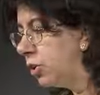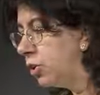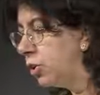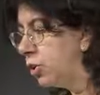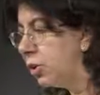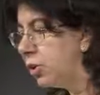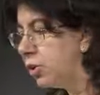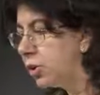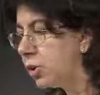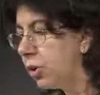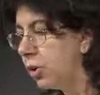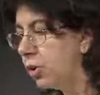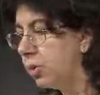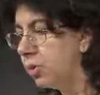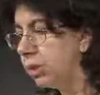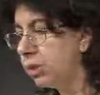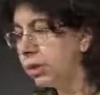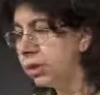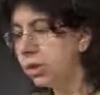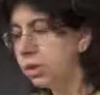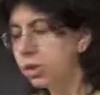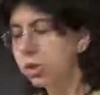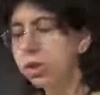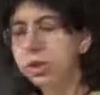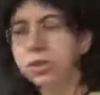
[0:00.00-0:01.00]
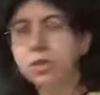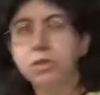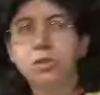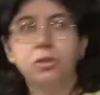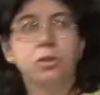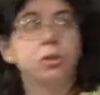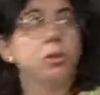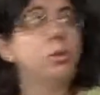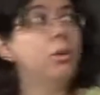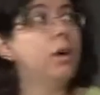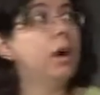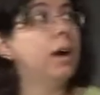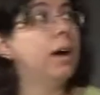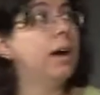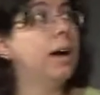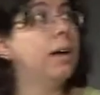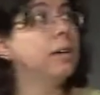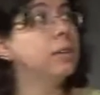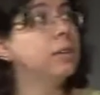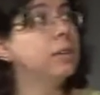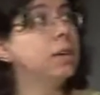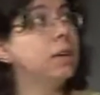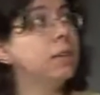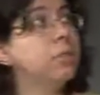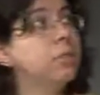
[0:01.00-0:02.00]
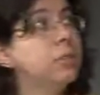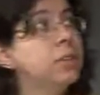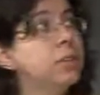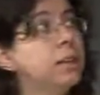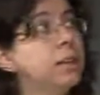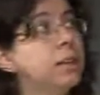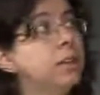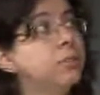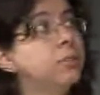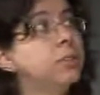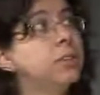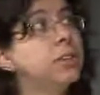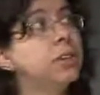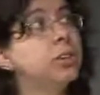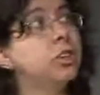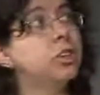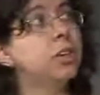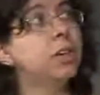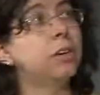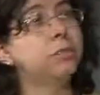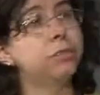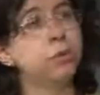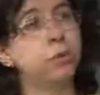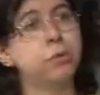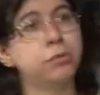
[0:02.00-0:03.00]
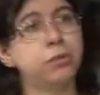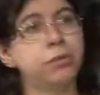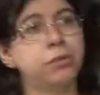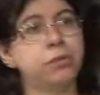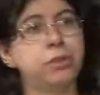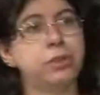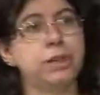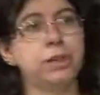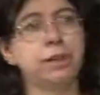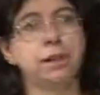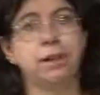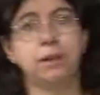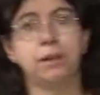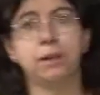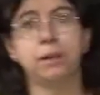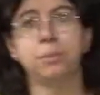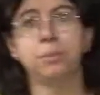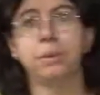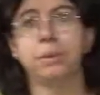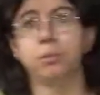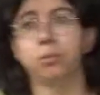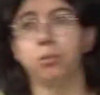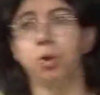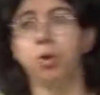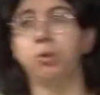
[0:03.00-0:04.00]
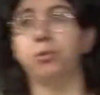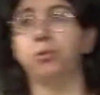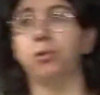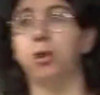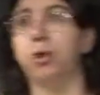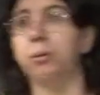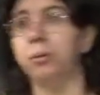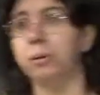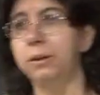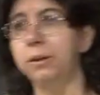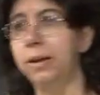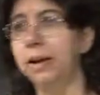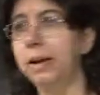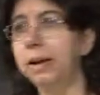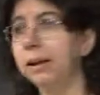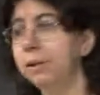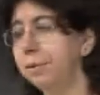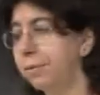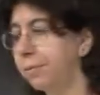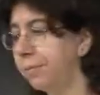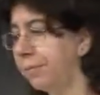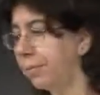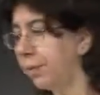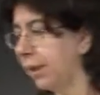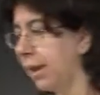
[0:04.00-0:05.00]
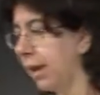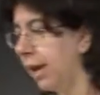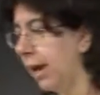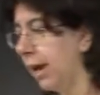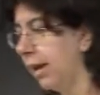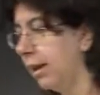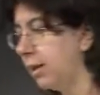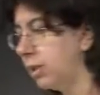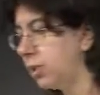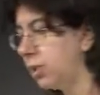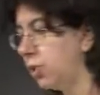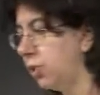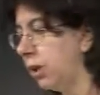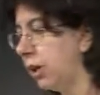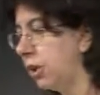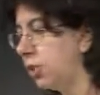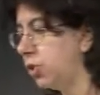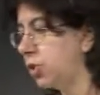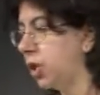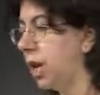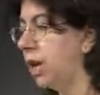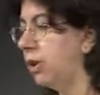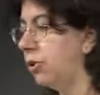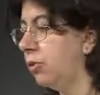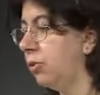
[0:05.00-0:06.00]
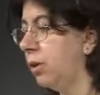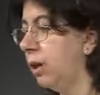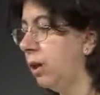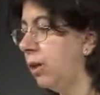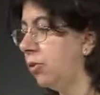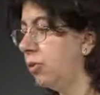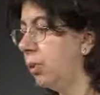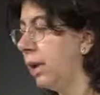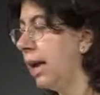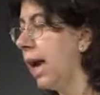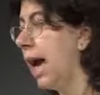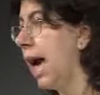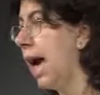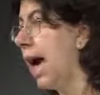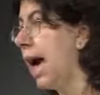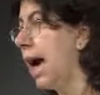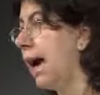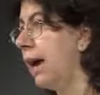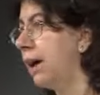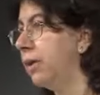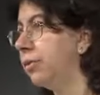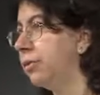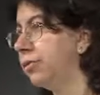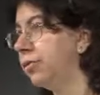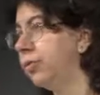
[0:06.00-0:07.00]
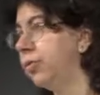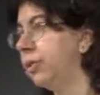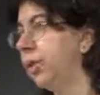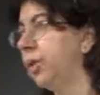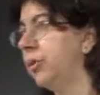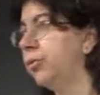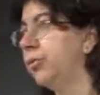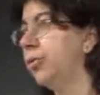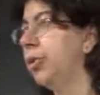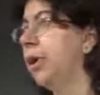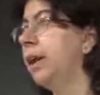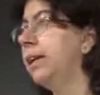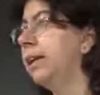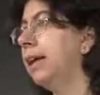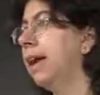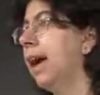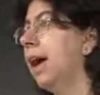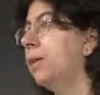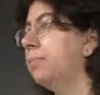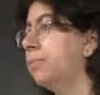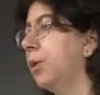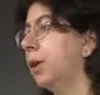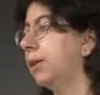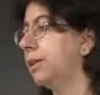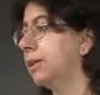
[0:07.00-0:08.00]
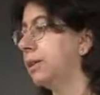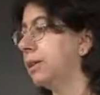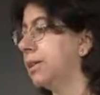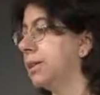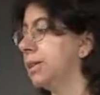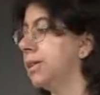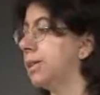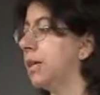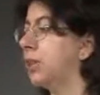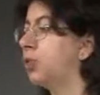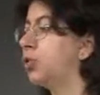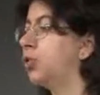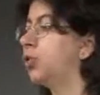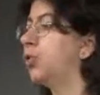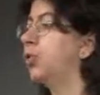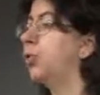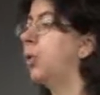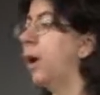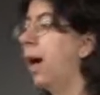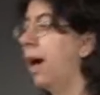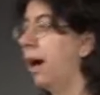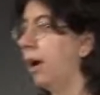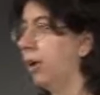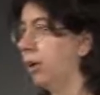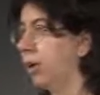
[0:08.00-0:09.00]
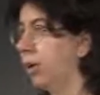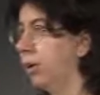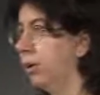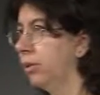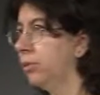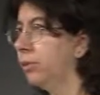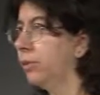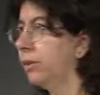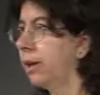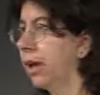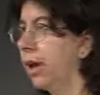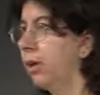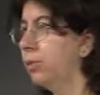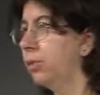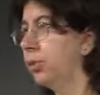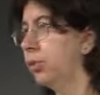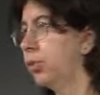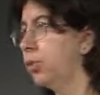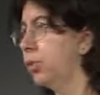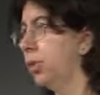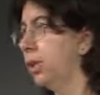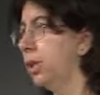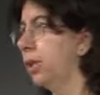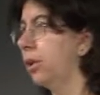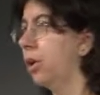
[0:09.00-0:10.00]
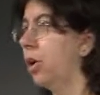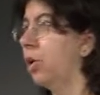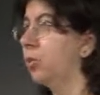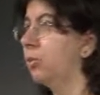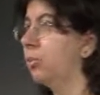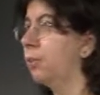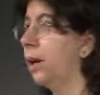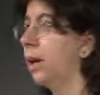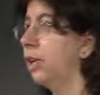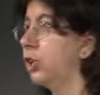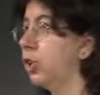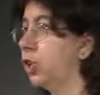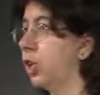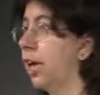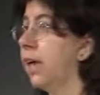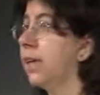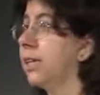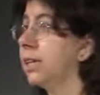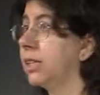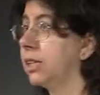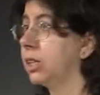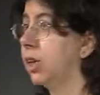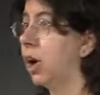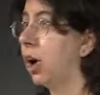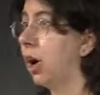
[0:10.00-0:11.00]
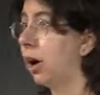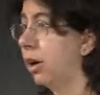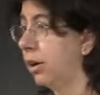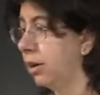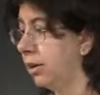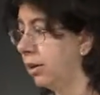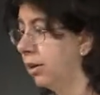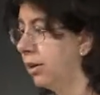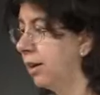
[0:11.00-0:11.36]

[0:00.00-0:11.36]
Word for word: So this is just to, uh, to give you the definition of overfitting a little bit more formally. Okay. So in general, we have, for any hypothesis, a true error, okay, which we denote by J star.